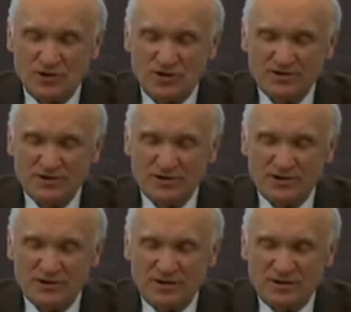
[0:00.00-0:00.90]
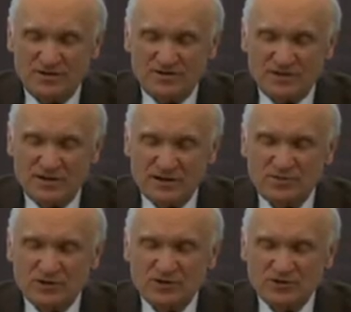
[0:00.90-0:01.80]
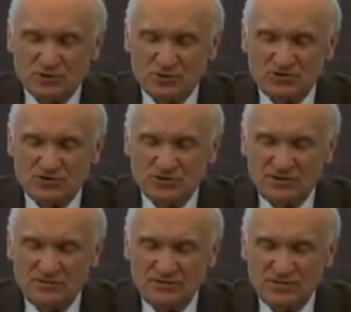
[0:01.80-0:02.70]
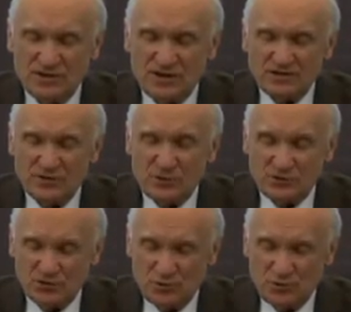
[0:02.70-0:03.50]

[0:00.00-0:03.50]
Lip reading: Everyone says that they want to love God,